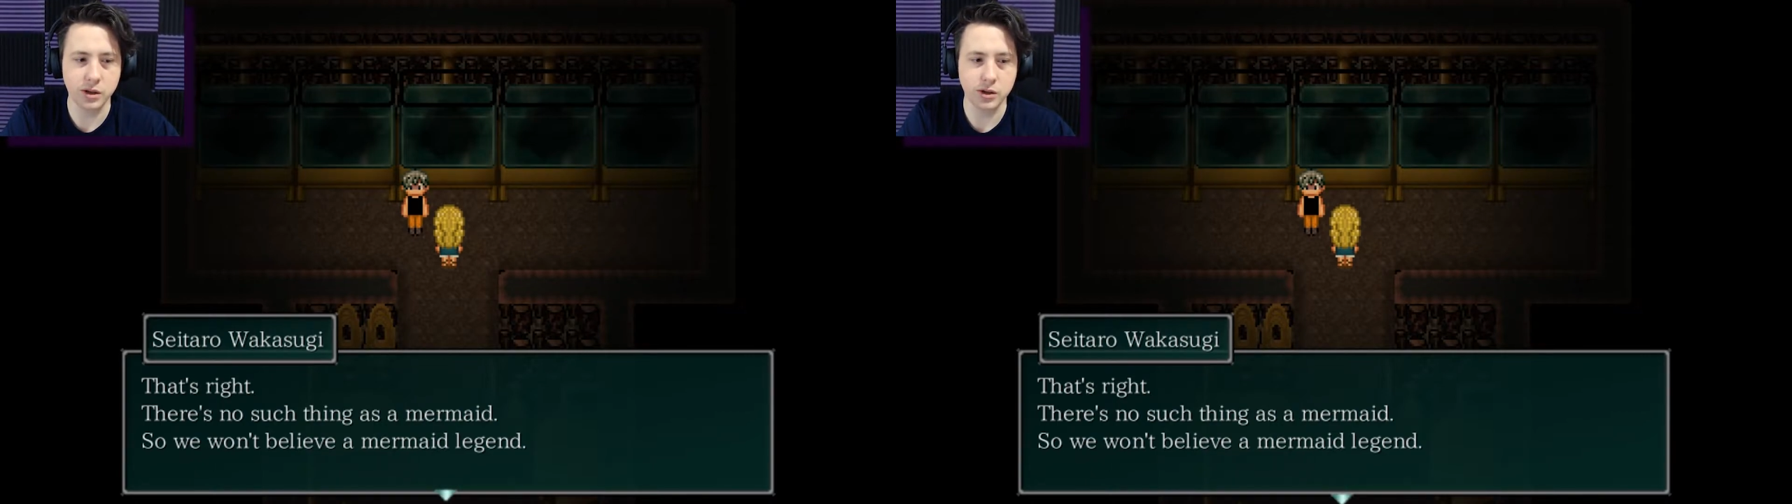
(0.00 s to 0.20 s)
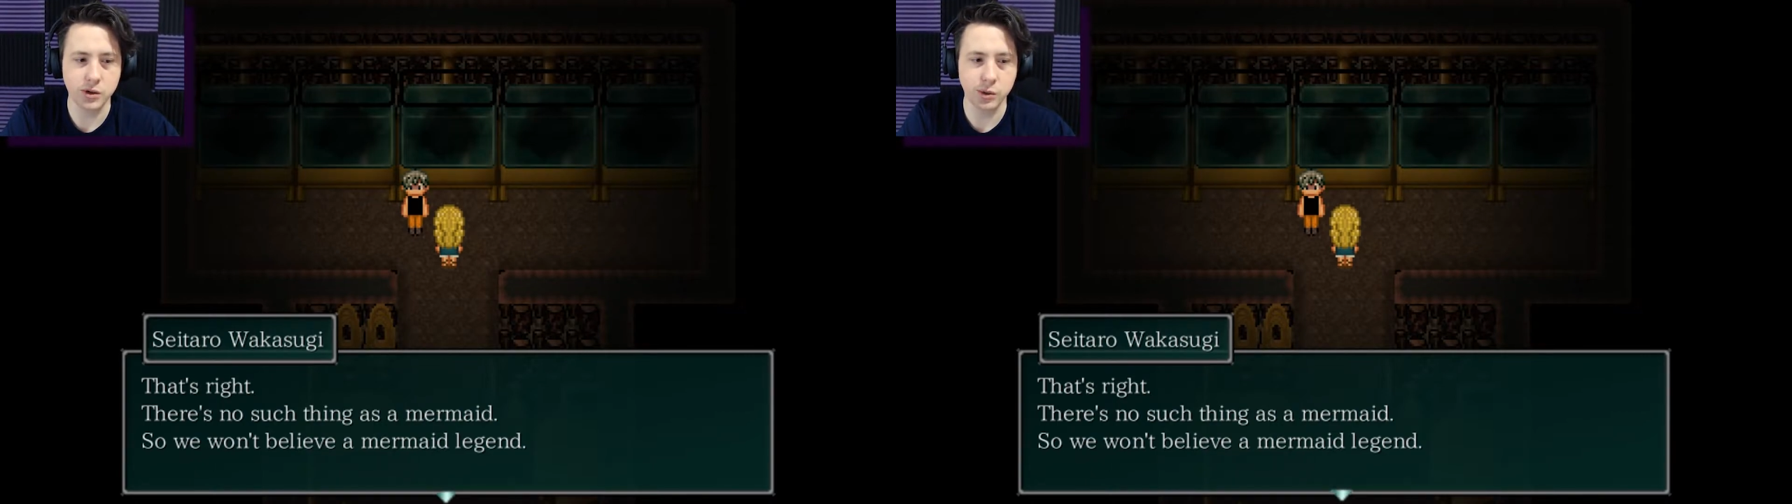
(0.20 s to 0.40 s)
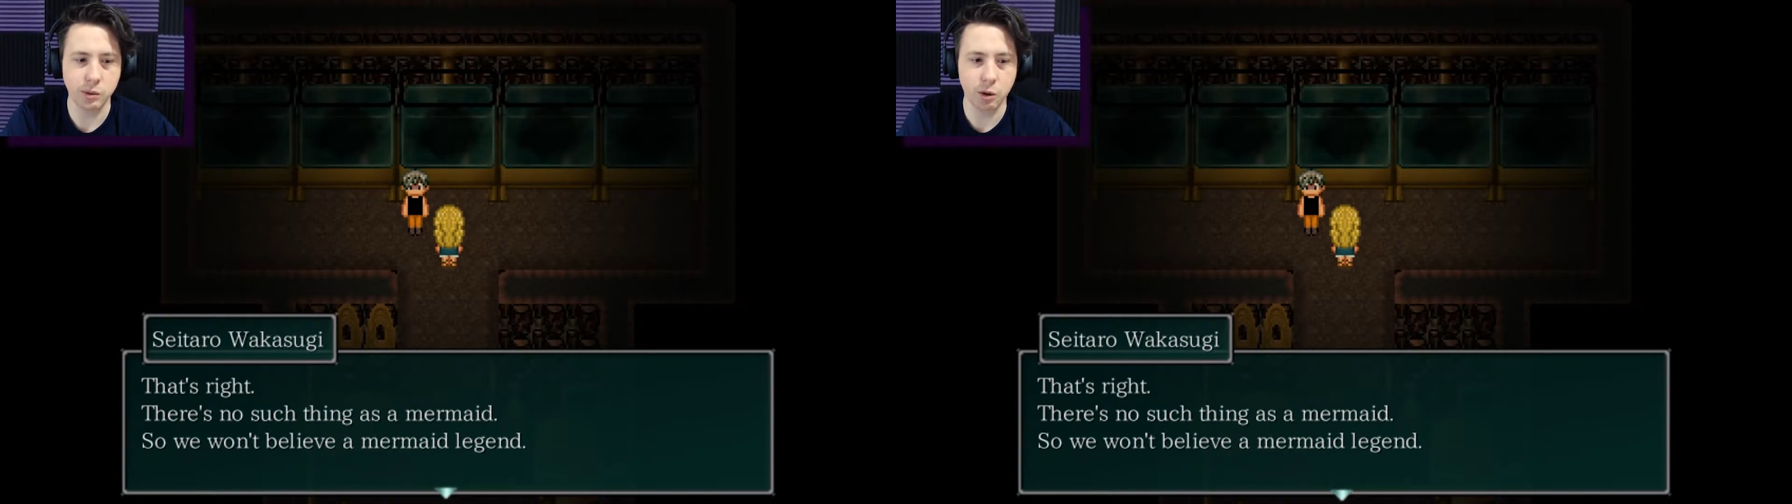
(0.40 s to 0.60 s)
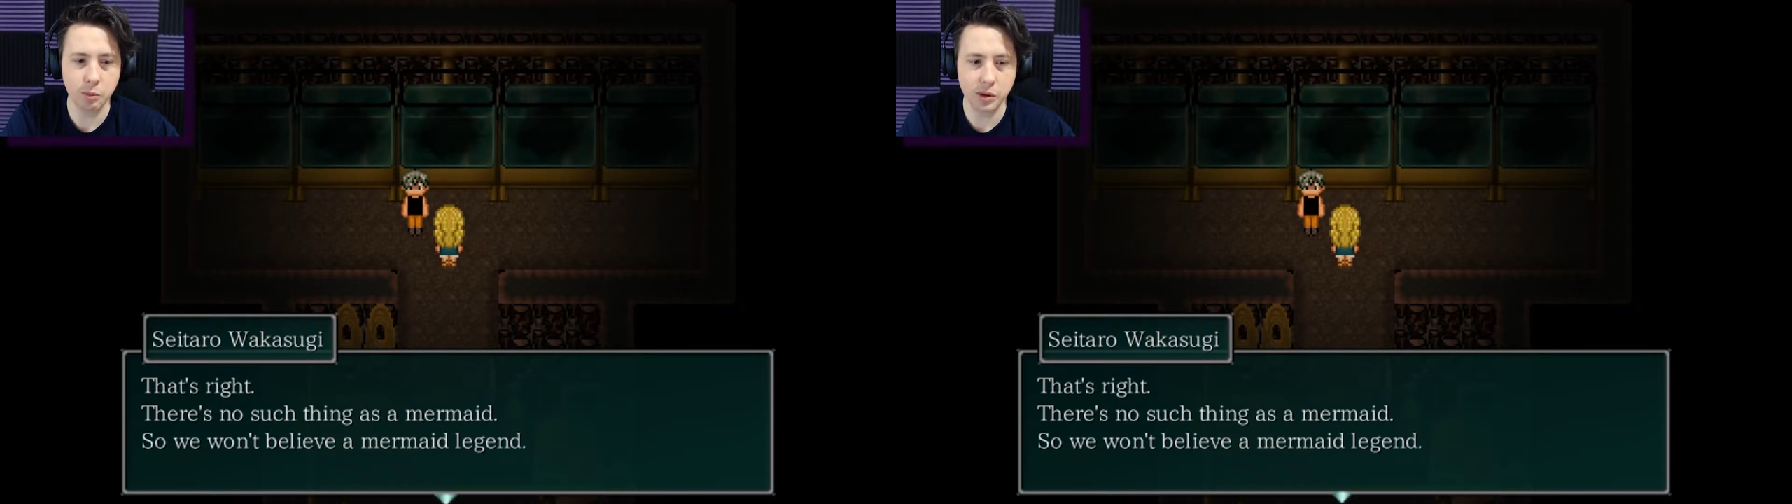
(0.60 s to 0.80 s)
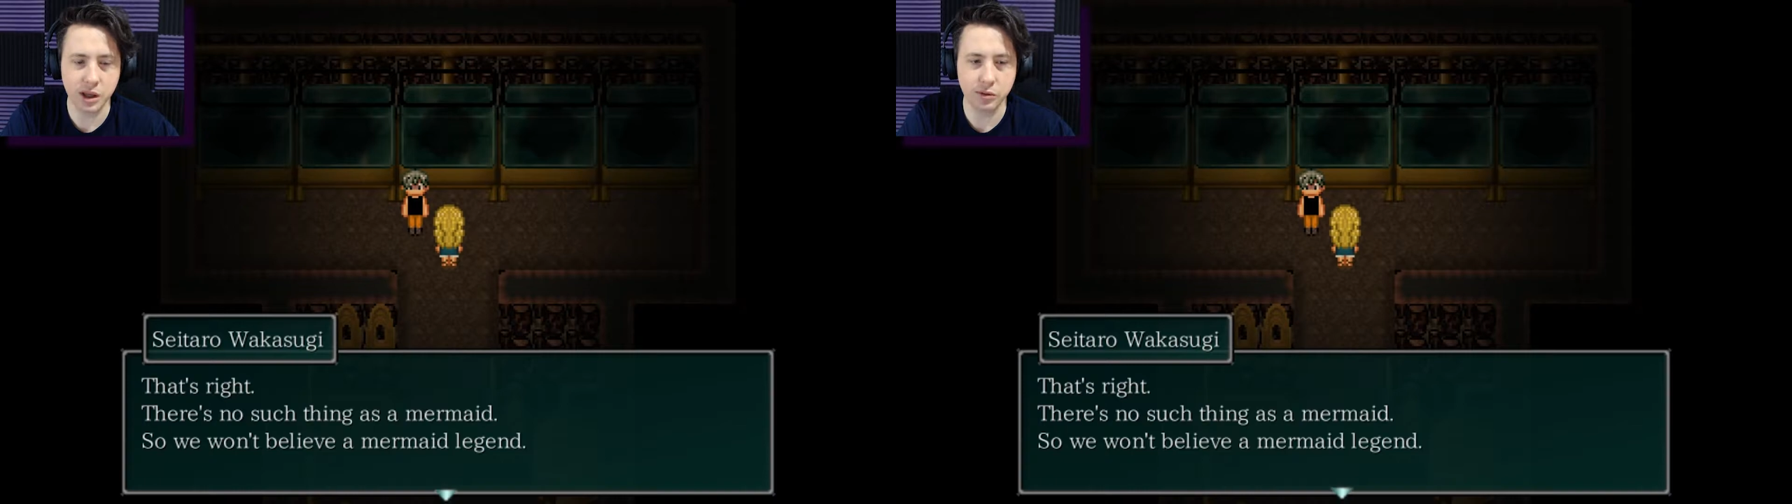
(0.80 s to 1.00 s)
so we won't
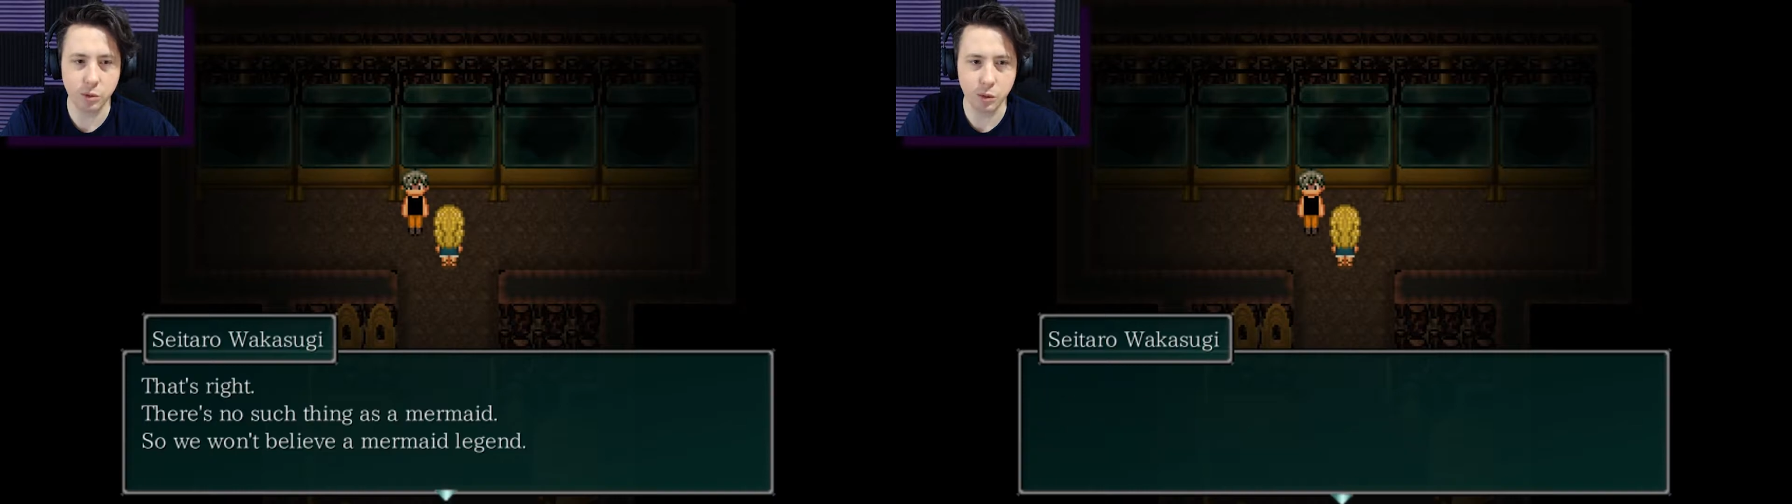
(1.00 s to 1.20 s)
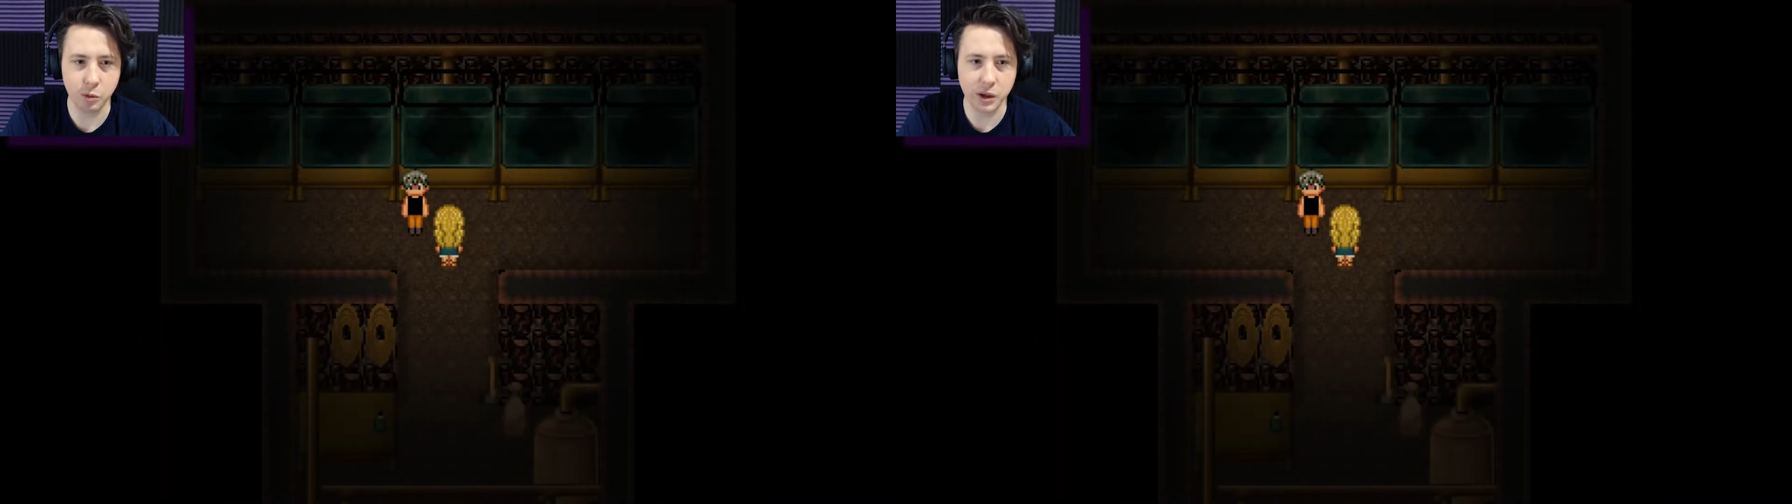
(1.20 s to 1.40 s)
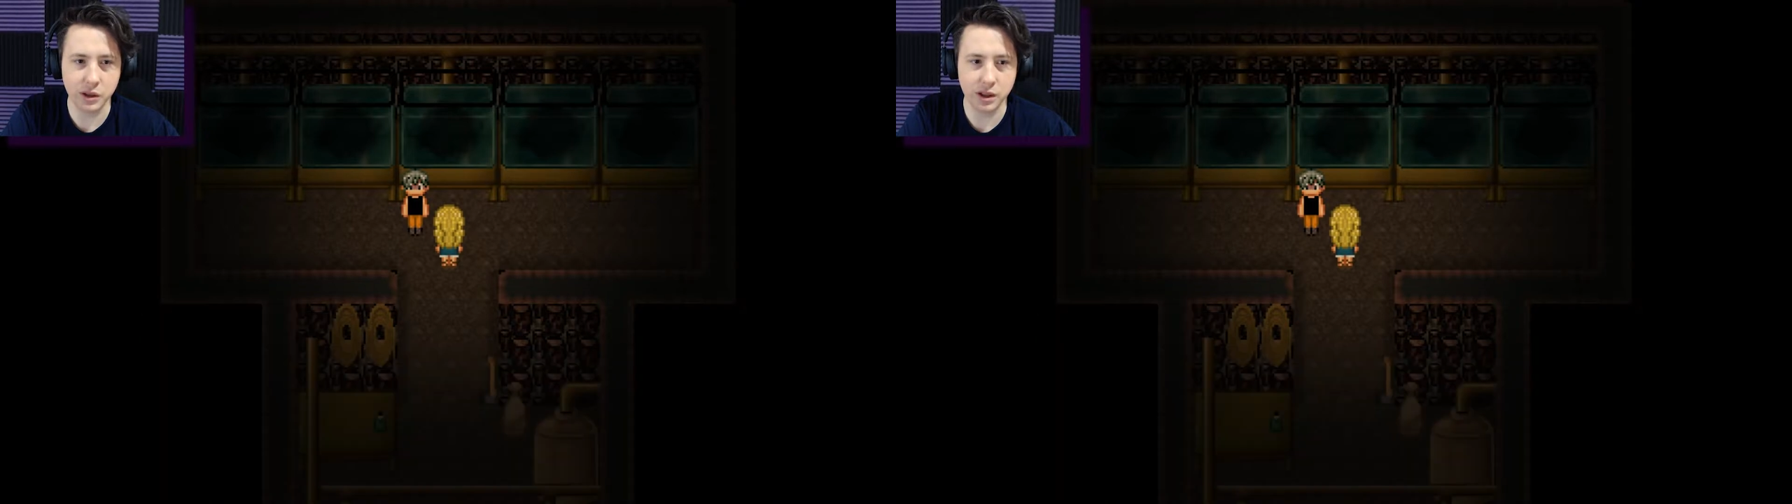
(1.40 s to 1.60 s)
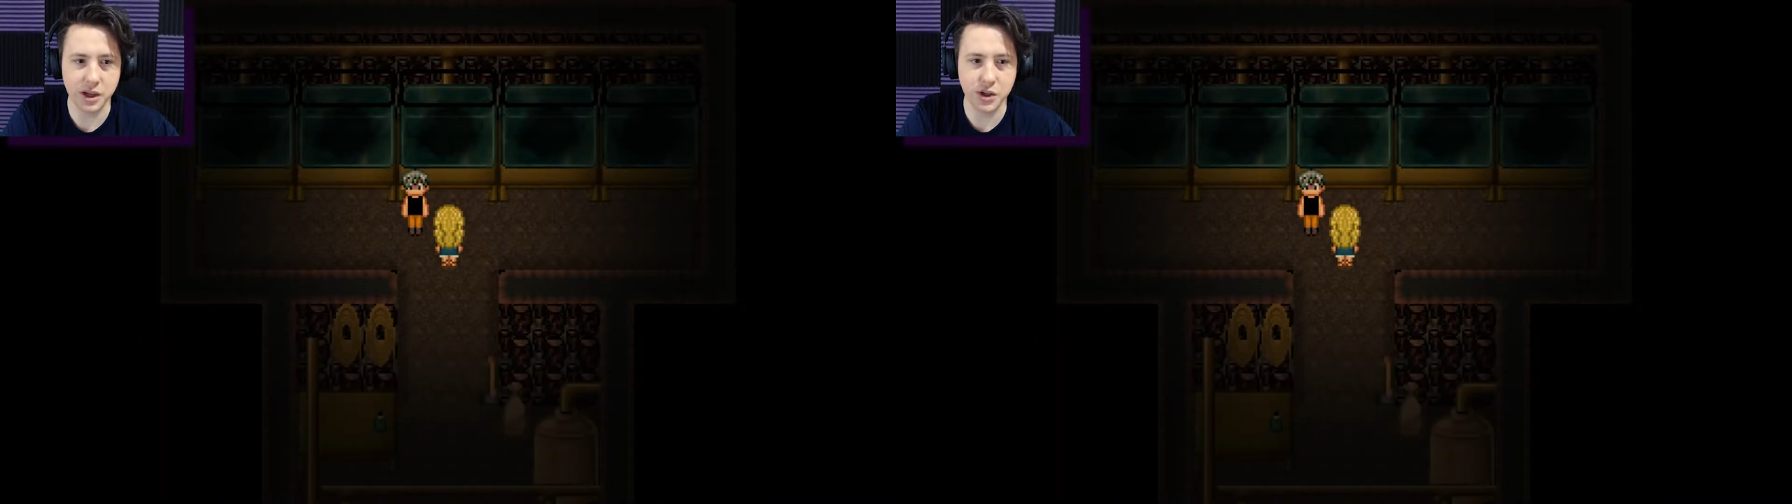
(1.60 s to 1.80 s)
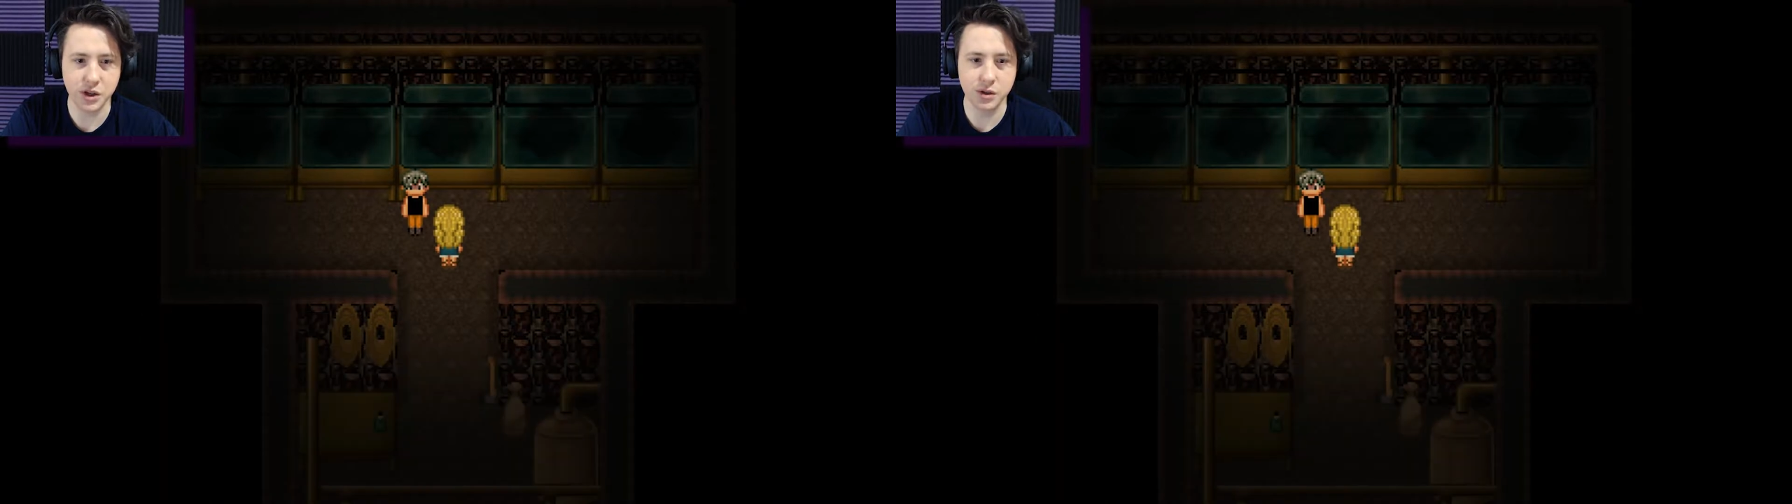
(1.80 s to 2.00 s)
believe a mermaid
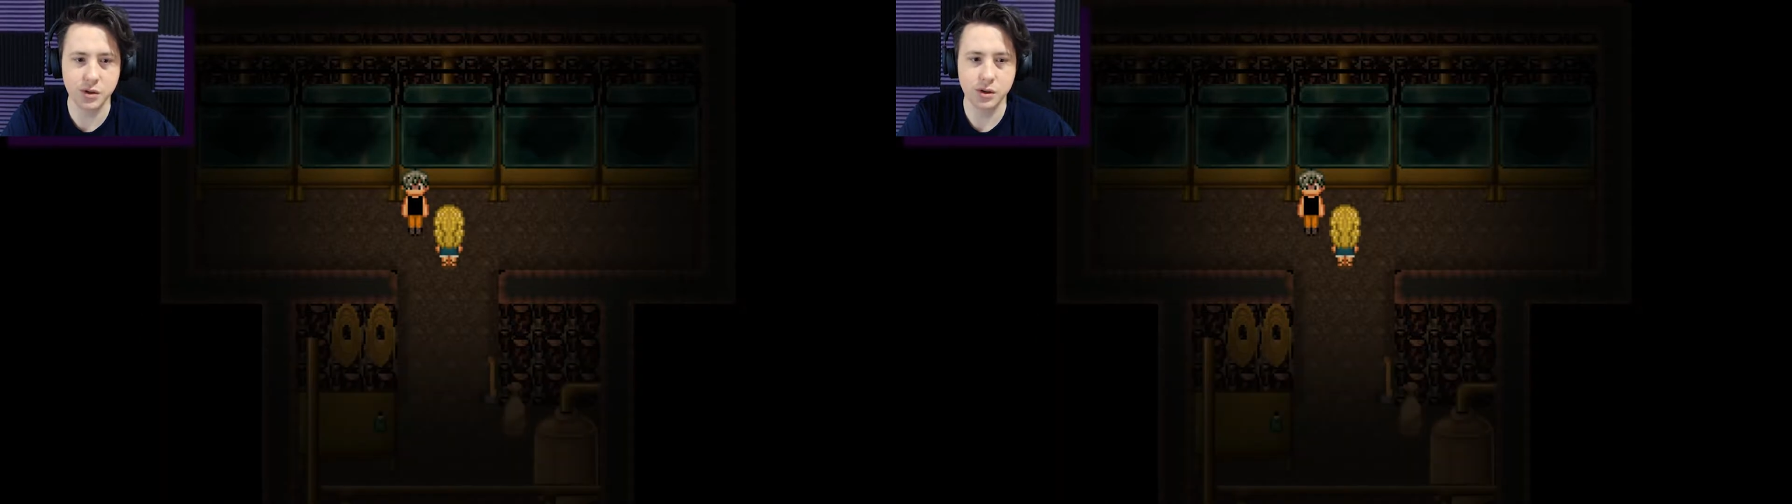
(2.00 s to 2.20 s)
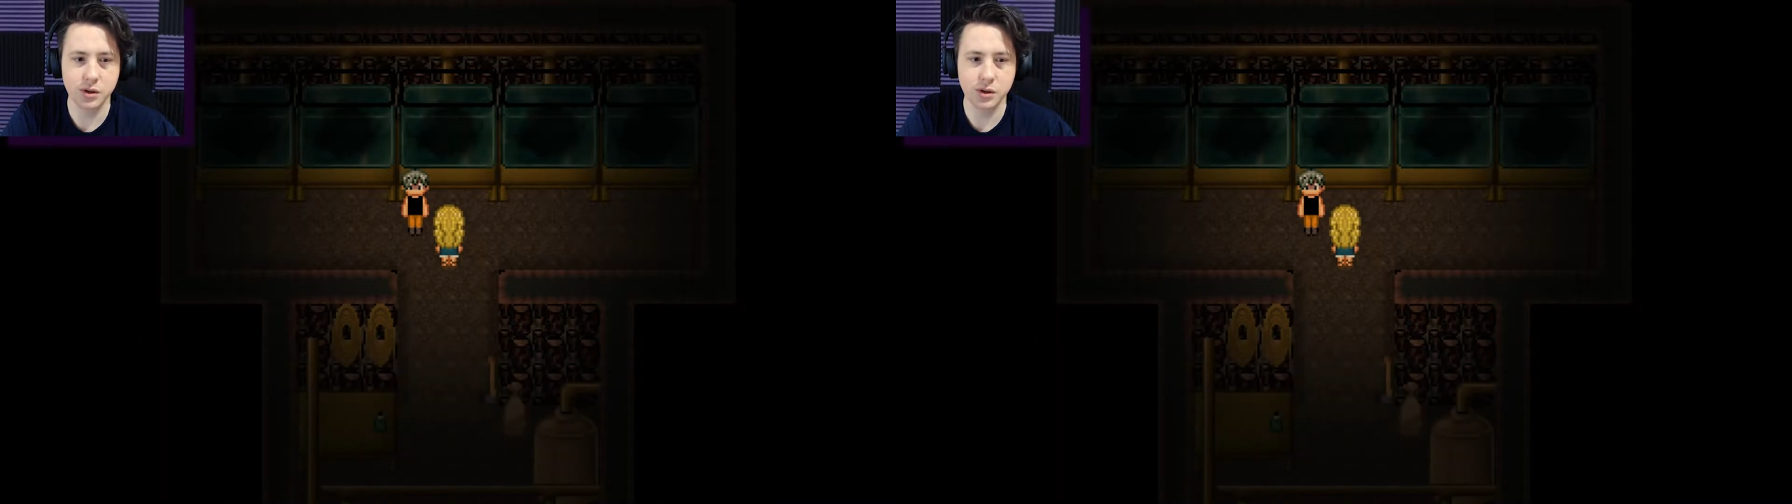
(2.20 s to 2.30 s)
legend.